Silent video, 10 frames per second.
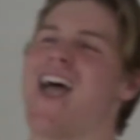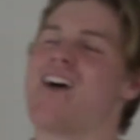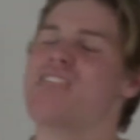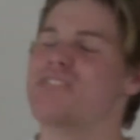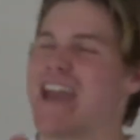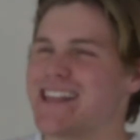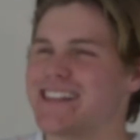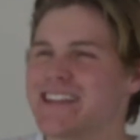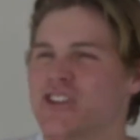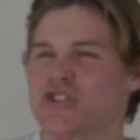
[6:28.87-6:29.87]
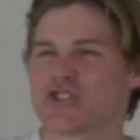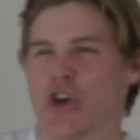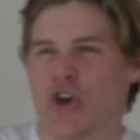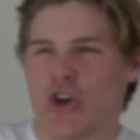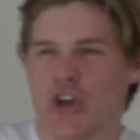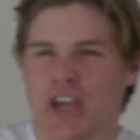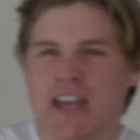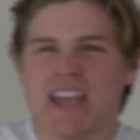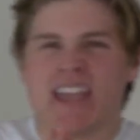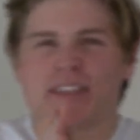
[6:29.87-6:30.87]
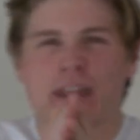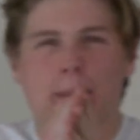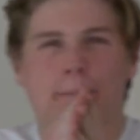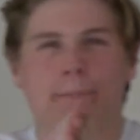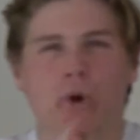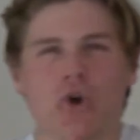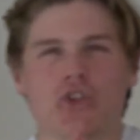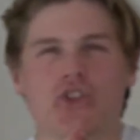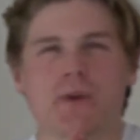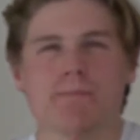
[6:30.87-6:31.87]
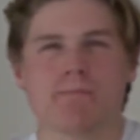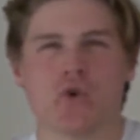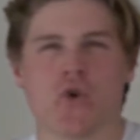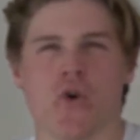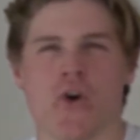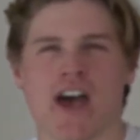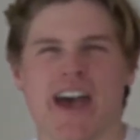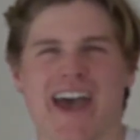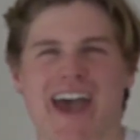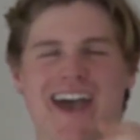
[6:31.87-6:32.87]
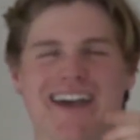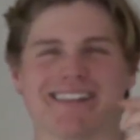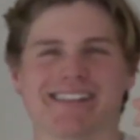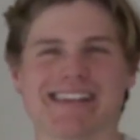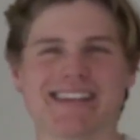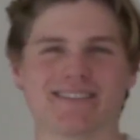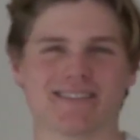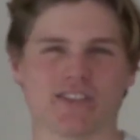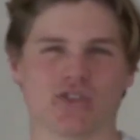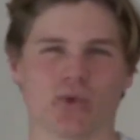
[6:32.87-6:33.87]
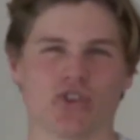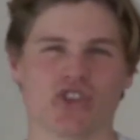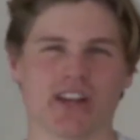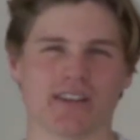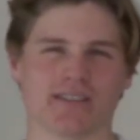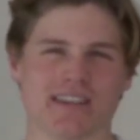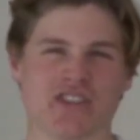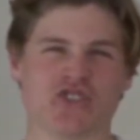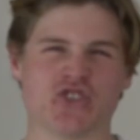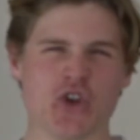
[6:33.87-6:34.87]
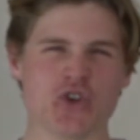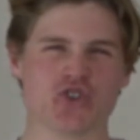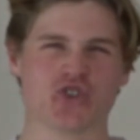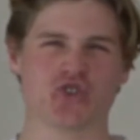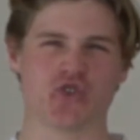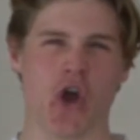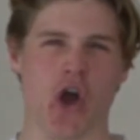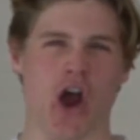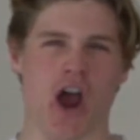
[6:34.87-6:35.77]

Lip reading: failing so, yet that I put the Moor at least into a jealousy so strong